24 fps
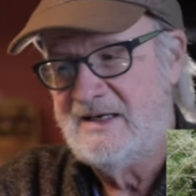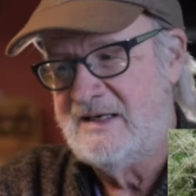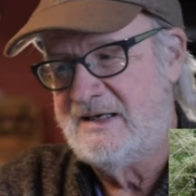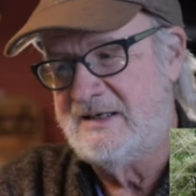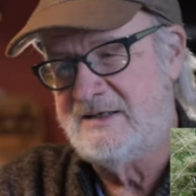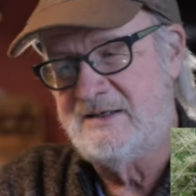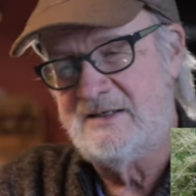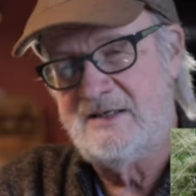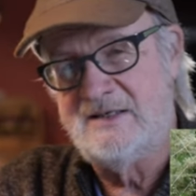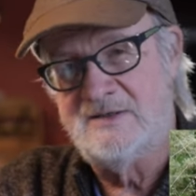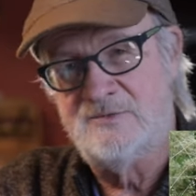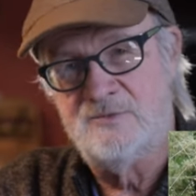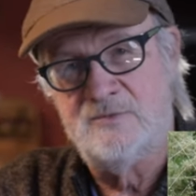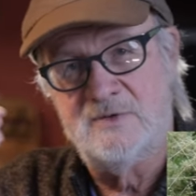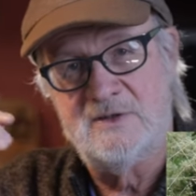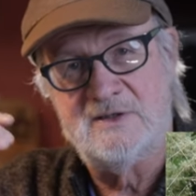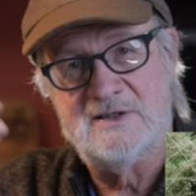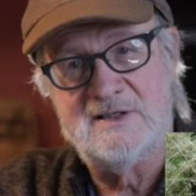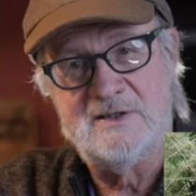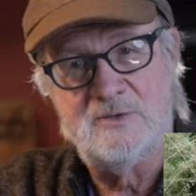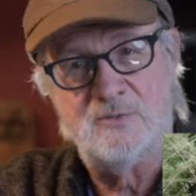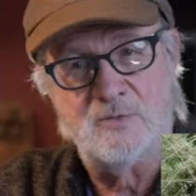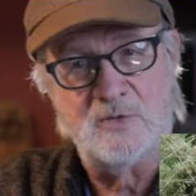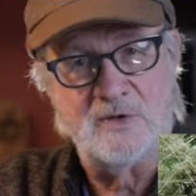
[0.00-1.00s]
It, it
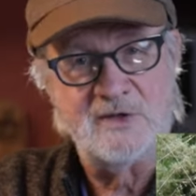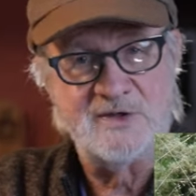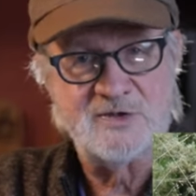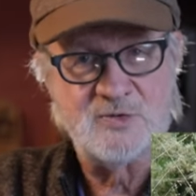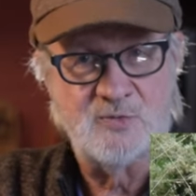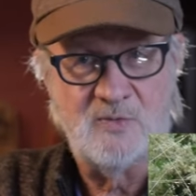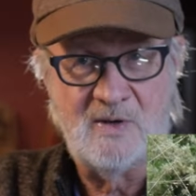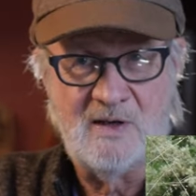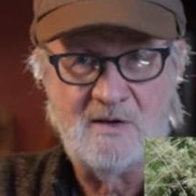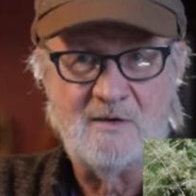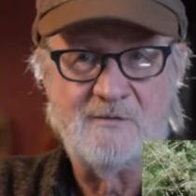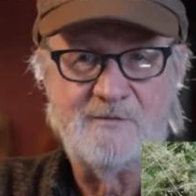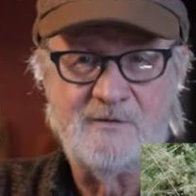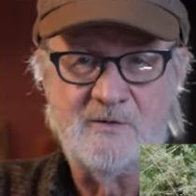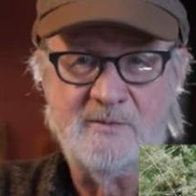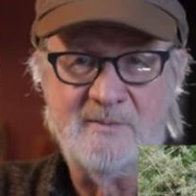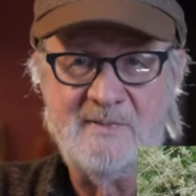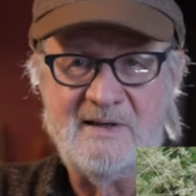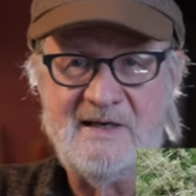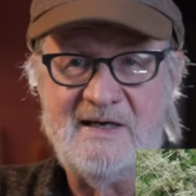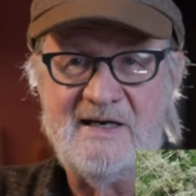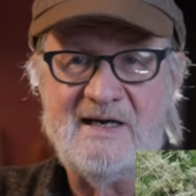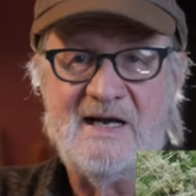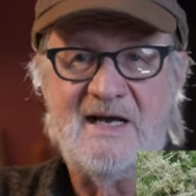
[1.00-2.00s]
really works well for
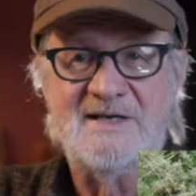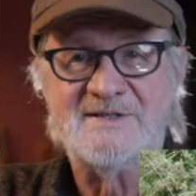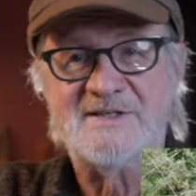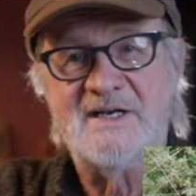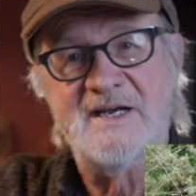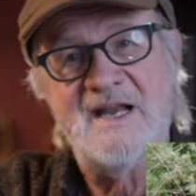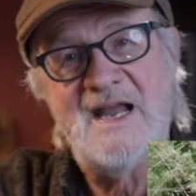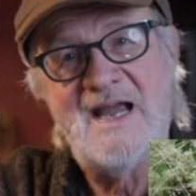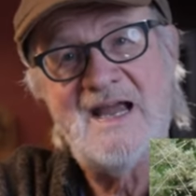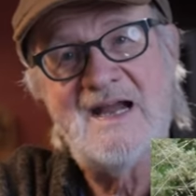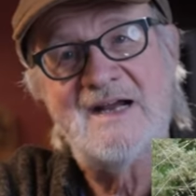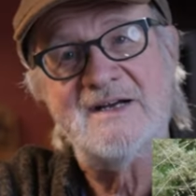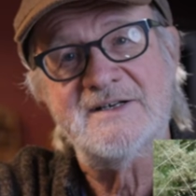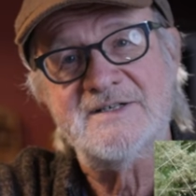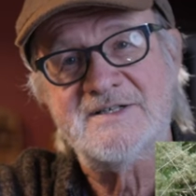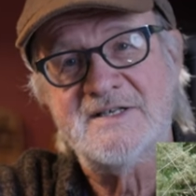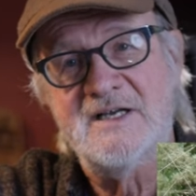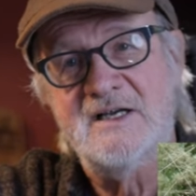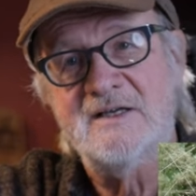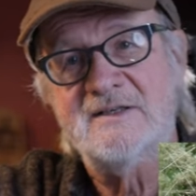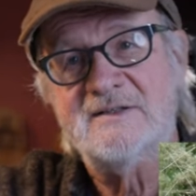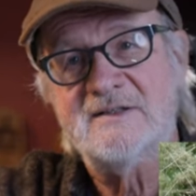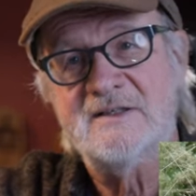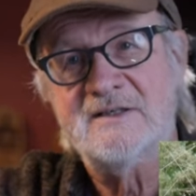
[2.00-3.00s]
me as an
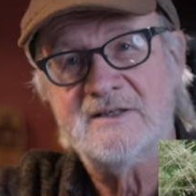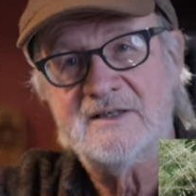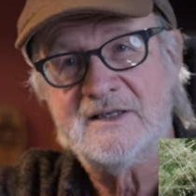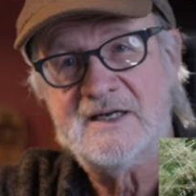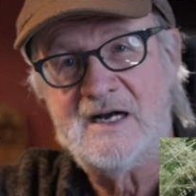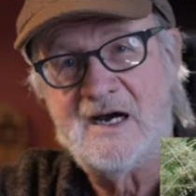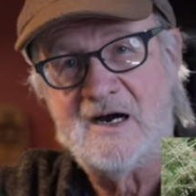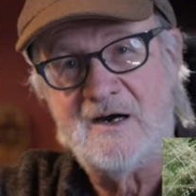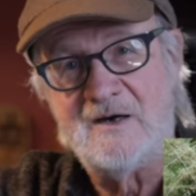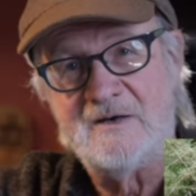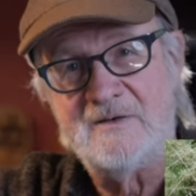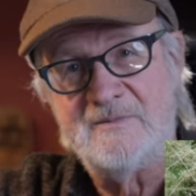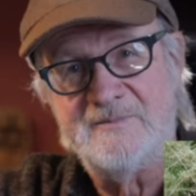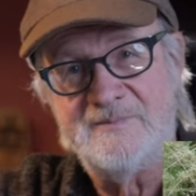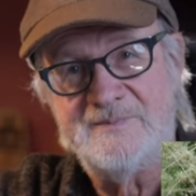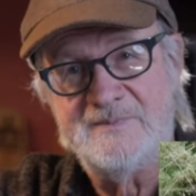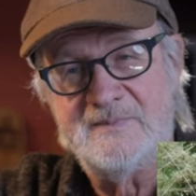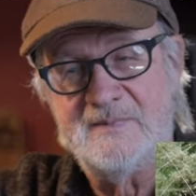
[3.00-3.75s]
accent in the garden.